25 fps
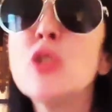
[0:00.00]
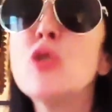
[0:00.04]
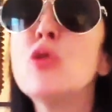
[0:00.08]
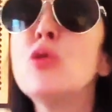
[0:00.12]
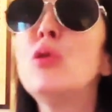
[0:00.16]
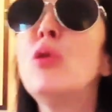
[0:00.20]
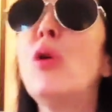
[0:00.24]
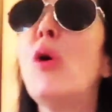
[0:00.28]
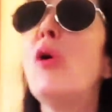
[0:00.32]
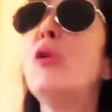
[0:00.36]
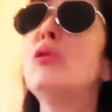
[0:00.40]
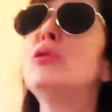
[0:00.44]
to
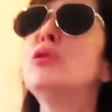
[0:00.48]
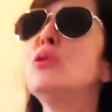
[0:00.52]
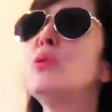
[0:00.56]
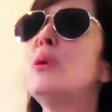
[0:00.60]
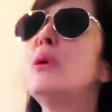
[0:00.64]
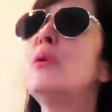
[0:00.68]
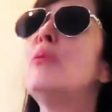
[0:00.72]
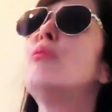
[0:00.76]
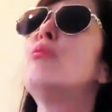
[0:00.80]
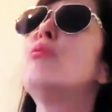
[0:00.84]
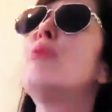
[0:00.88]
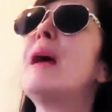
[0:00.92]
go to
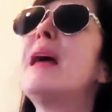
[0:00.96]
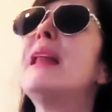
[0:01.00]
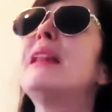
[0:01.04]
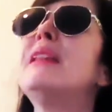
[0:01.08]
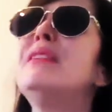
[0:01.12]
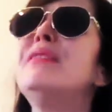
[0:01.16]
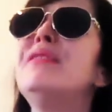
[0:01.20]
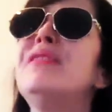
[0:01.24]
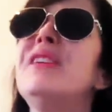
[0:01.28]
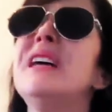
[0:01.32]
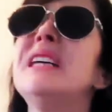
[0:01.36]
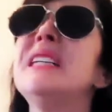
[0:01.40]
a
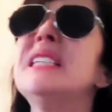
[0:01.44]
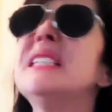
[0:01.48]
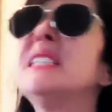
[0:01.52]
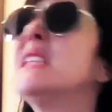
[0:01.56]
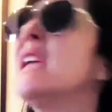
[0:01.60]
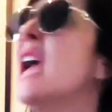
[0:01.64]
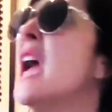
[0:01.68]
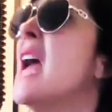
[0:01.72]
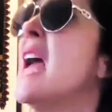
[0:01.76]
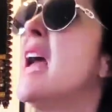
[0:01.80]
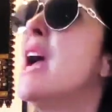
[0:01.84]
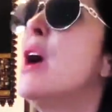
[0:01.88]
relevant
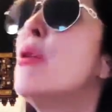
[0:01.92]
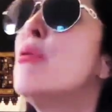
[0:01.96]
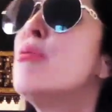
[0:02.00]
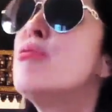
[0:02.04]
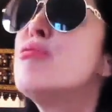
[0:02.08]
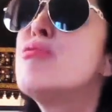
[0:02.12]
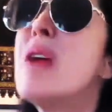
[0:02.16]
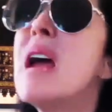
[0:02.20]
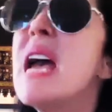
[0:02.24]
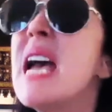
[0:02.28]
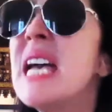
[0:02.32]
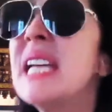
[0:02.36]

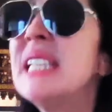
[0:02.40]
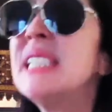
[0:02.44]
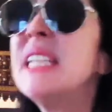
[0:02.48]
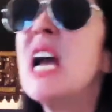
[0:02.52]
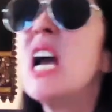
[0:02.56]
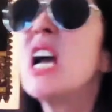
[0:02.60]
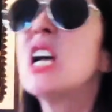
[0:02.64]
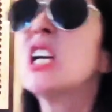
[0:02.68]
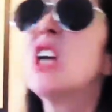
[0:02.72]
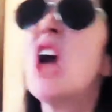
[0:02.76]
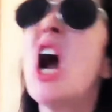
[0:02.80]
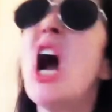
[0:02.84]
red
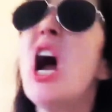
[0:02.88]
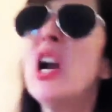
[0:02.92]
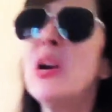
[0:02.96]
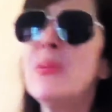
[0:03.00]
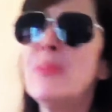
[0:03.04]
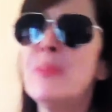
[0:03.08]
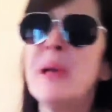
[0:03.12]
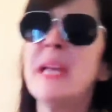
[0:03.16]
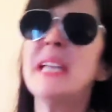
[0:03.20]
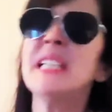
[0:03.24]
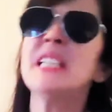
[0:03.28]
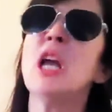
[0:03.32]

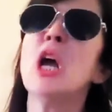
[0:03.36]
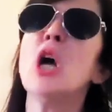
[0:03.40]
carpet